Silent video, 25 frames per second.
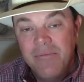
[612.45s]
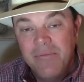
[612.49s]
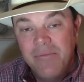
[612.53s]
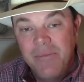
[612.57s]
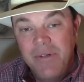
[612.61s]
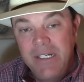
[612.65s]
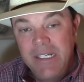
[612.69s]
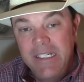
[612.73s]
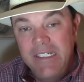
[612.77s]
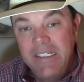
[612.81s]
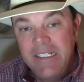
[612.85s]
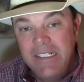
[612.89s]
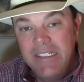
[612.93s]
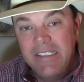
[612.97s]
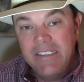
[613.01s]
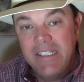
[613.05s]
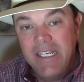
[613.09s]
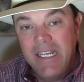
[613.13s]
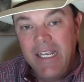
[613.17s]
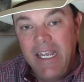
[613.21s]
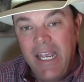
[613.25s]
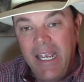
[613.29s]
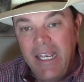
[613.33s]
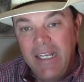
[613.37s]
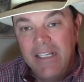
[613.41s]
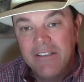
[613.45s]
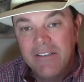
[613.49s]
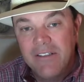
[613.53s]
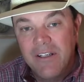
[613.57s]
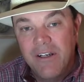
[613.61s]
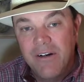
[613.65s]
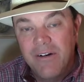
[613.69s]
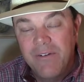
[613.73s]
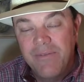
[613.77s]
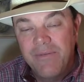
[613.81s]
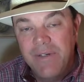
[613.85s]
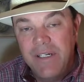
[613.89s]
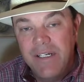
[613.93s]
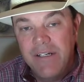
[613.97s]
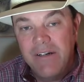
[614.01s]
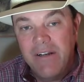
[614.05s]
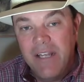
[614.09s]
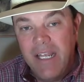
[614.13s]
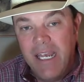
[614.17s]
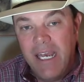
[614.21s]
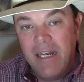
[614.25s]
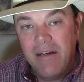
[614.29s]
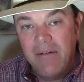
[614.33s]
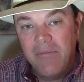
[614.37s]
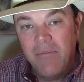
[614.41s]
Pretty decent gains on our feeder
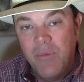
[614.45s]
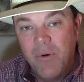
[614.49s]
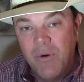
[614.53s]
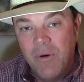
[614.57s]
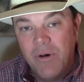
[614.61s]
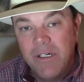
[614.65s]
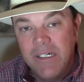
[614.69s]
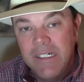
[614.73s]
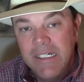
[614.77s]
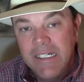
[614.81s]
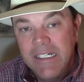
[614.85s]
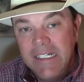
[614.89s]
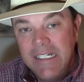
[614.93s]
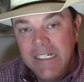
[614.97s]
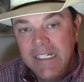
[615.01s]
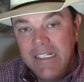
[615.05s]
cattle board.